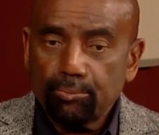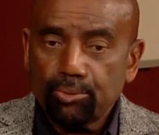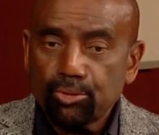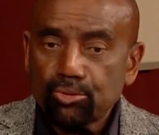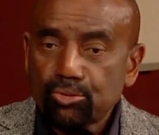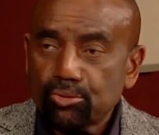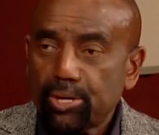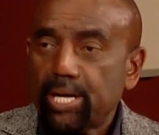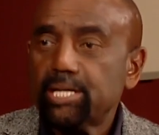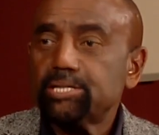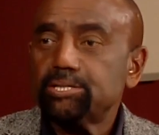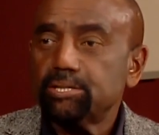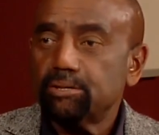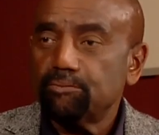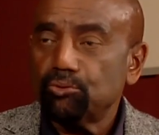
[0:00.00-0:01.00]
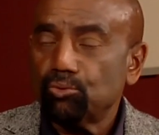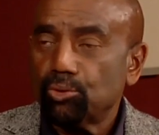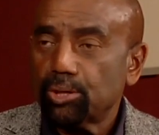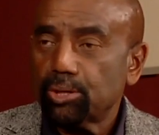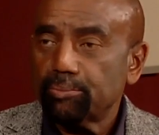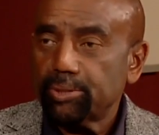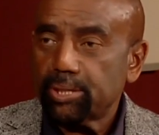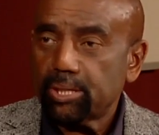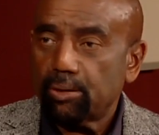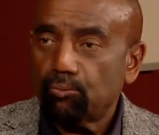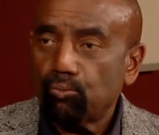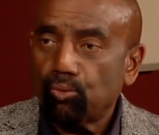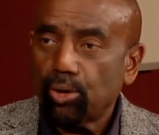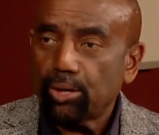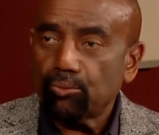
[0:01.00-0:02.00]
progress, if you want to
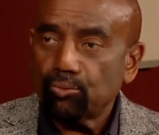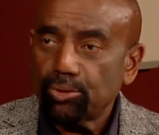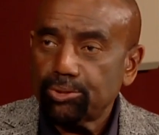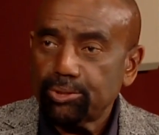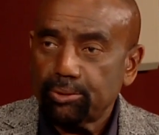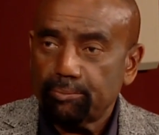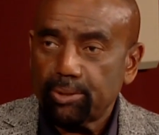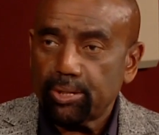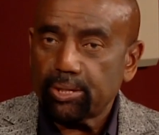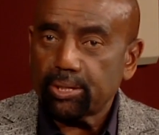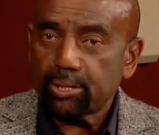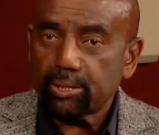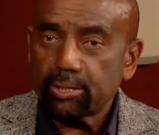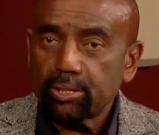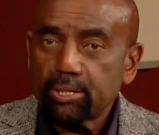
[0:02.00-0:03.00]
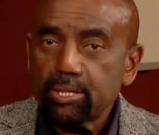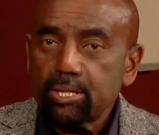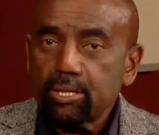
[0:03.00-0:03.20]
become one with the American,